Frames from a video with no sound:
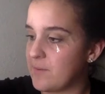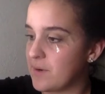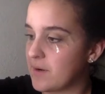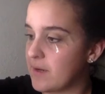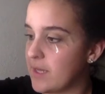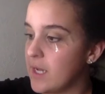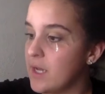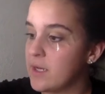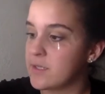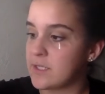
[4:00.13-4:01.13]
you want to call it.
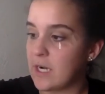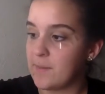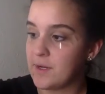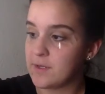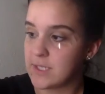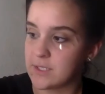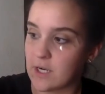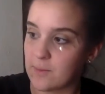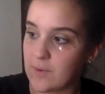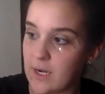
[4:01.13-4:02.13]
So now I'm going to use a
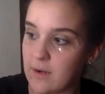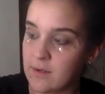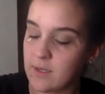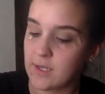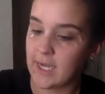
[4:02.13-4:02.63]
dark brown,